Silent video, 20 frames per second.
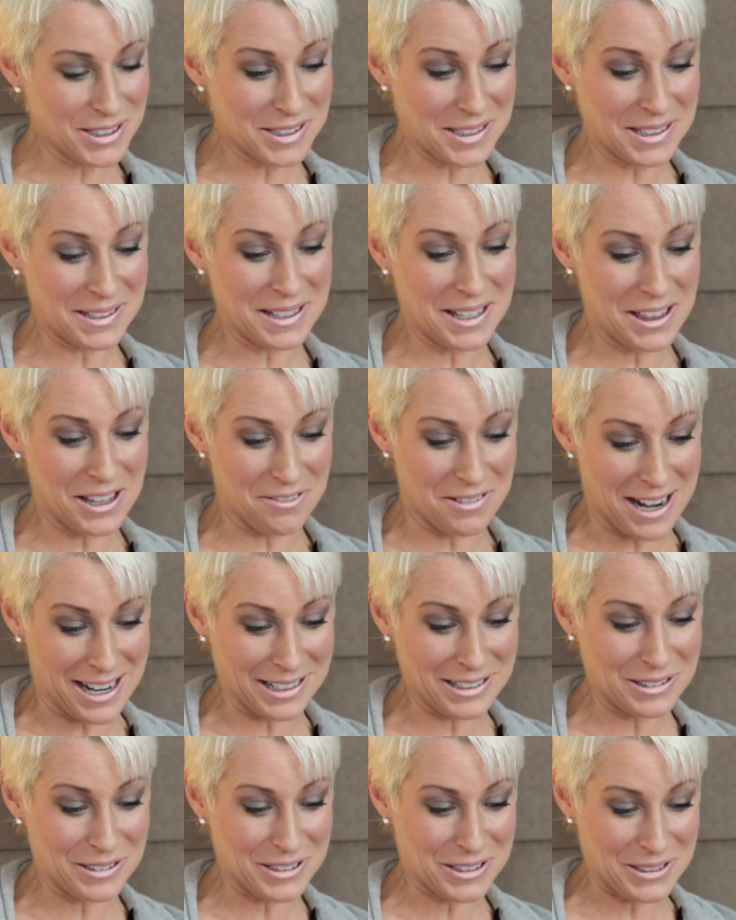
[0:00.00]
us another
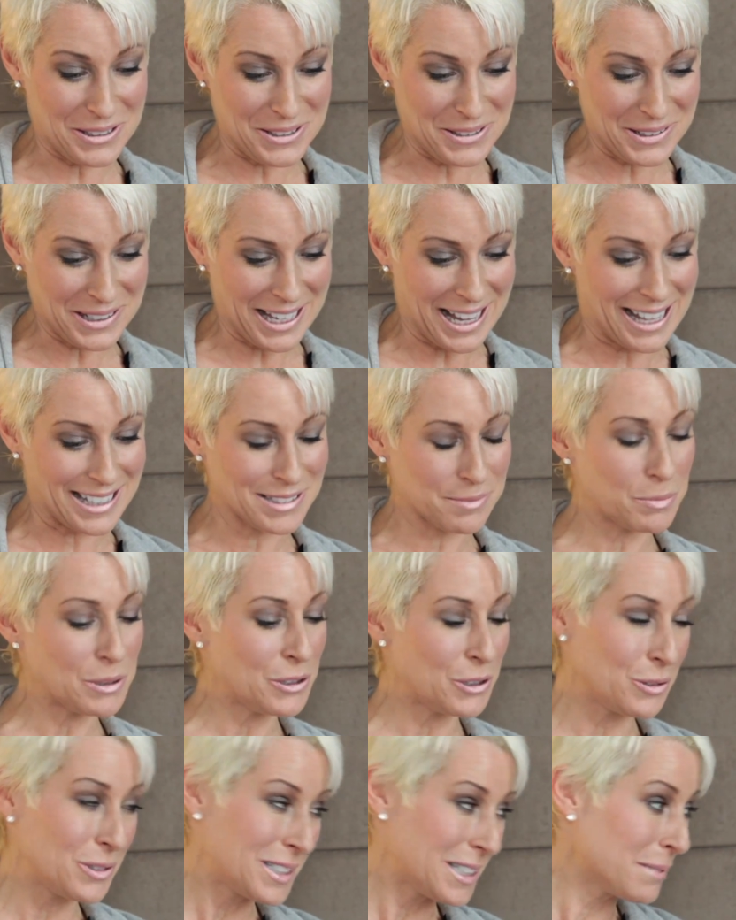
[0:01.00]
angle to look at,
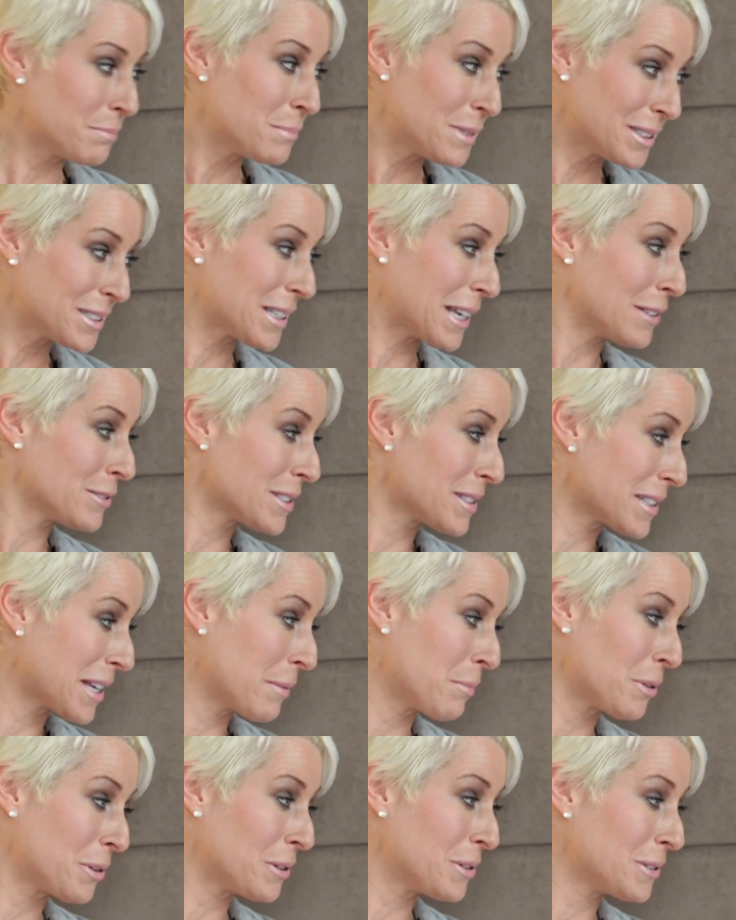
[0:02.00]
but you did miss out
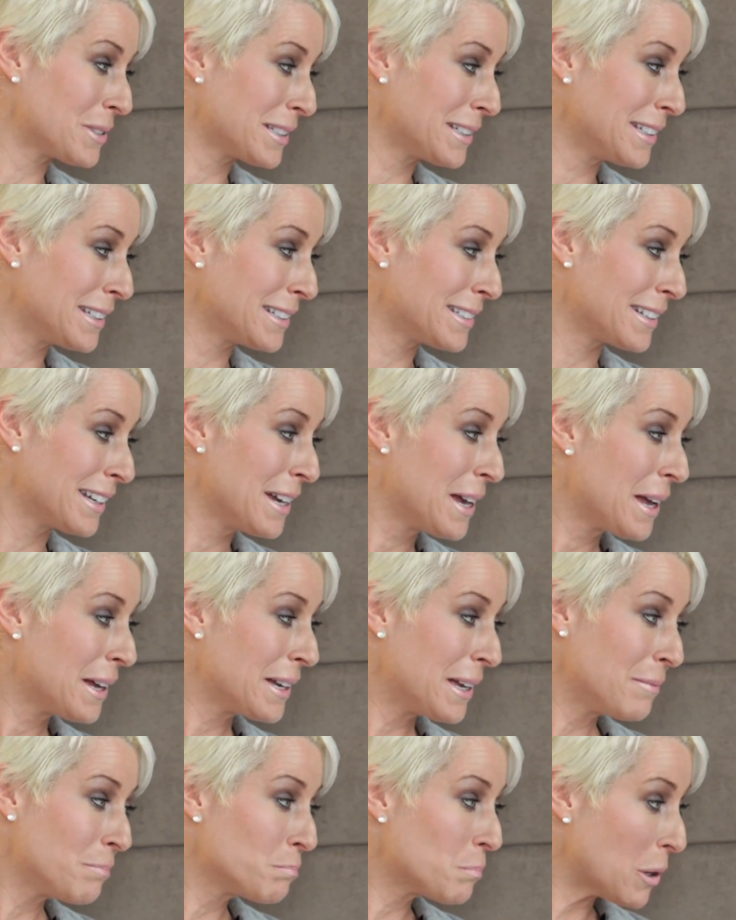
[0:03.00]
step 13.
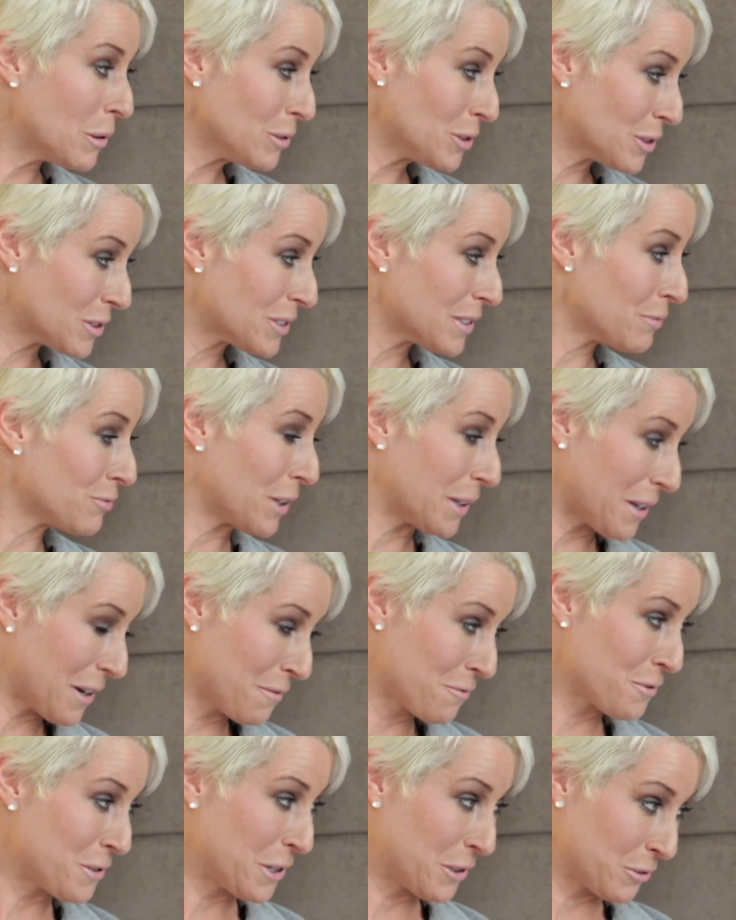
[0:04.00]
In most
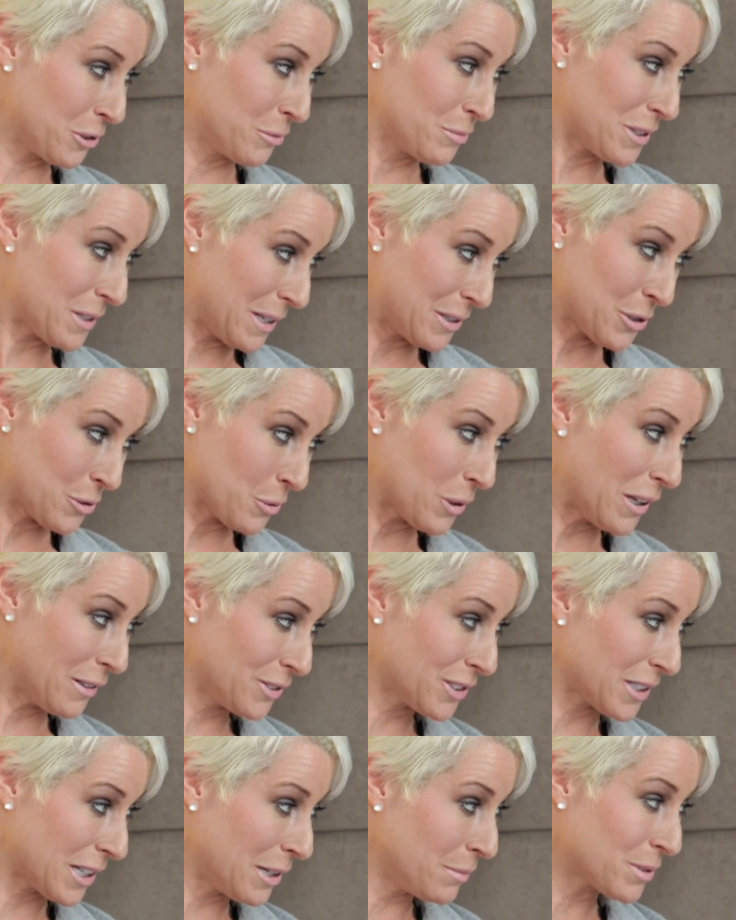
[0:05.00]
recovery groups there's
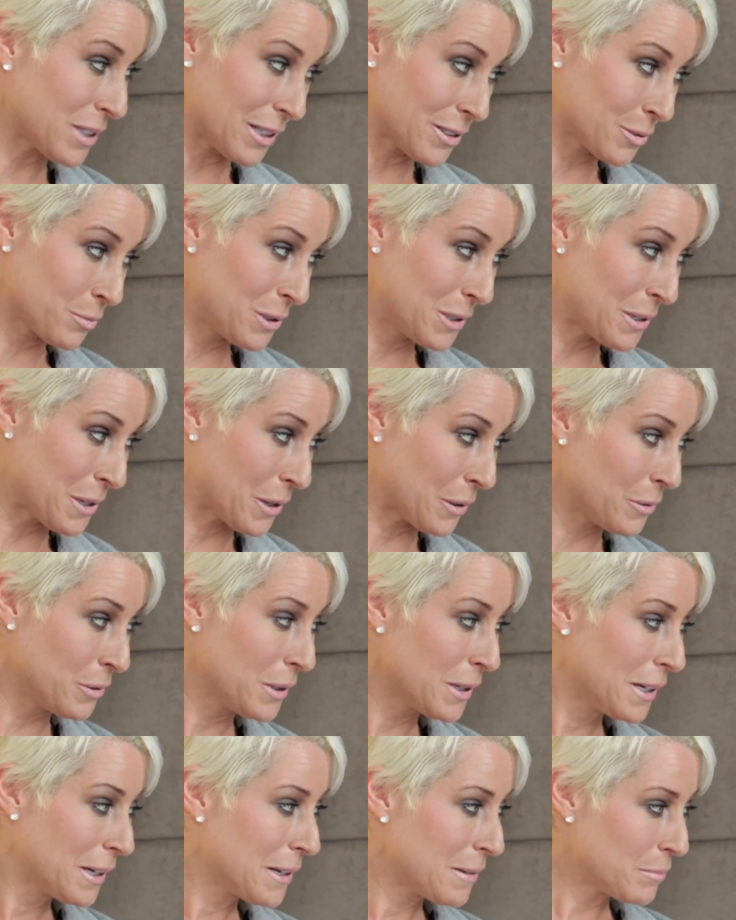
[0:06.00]
12 steps, as we
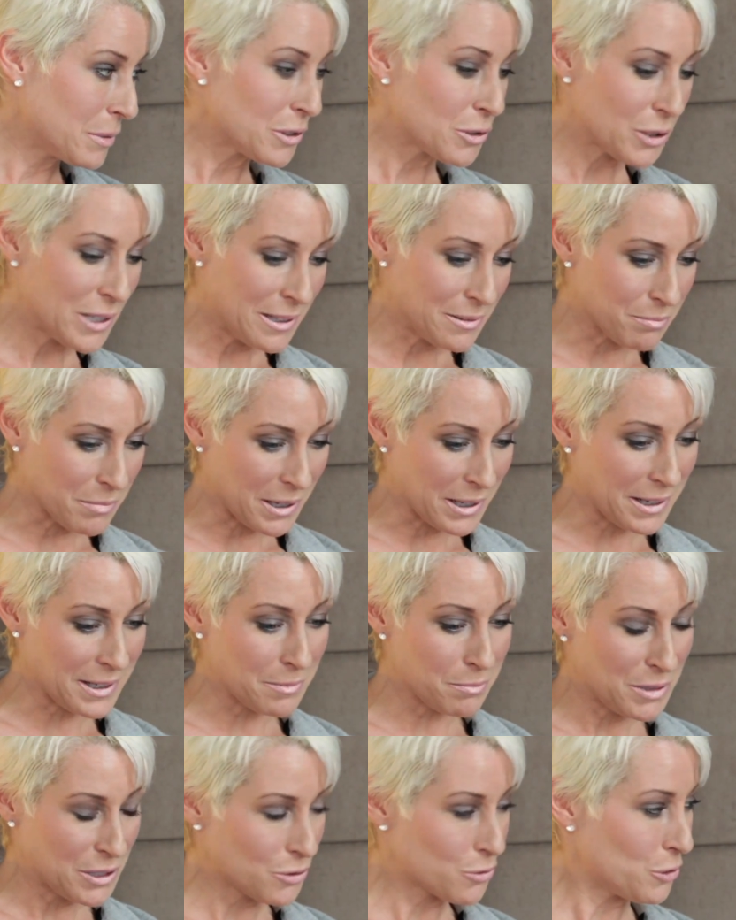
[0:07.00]
know, but in my
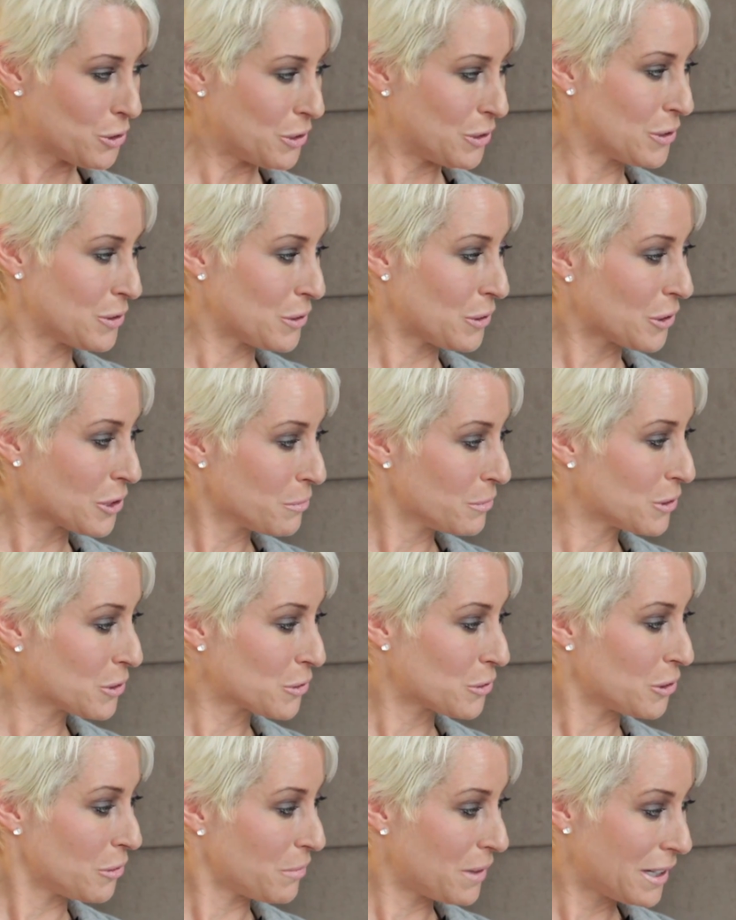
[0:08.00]
Mistresses Anonymous
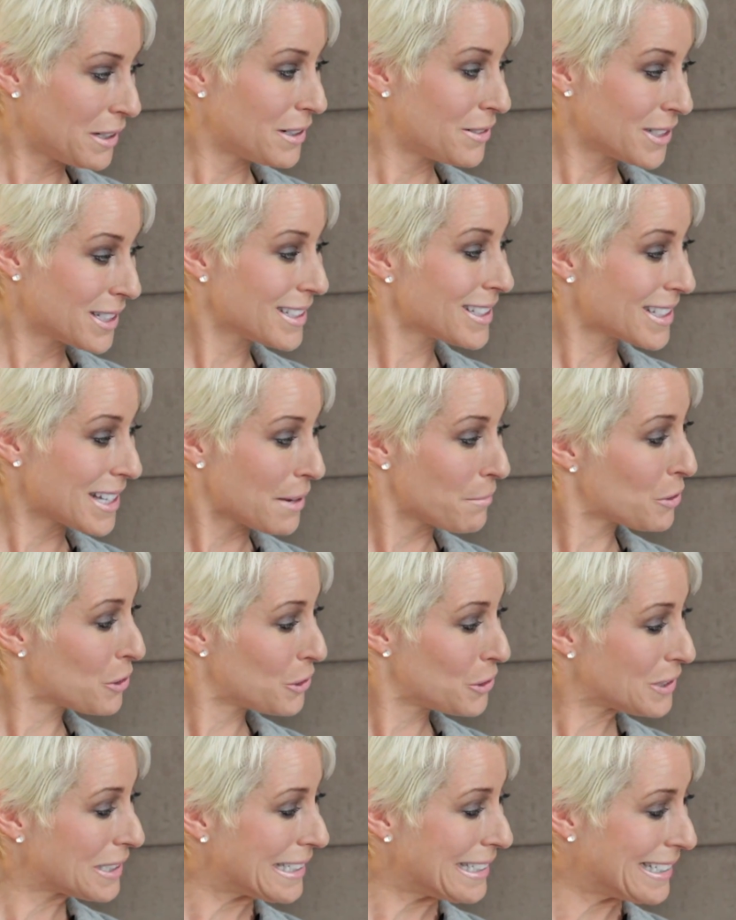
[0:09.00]
group there is a step
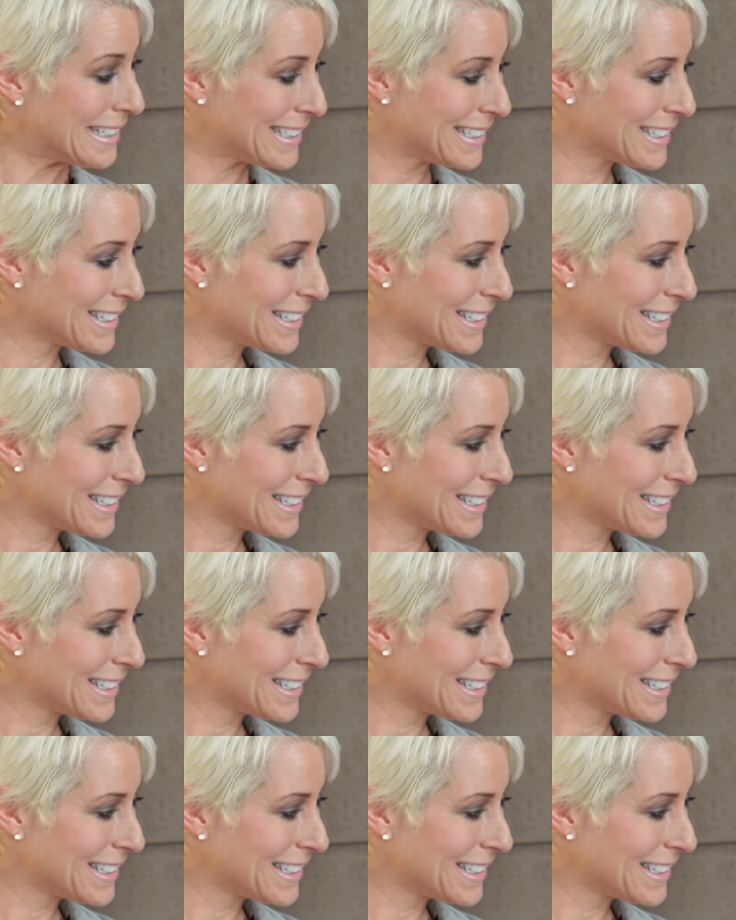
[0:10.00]
13.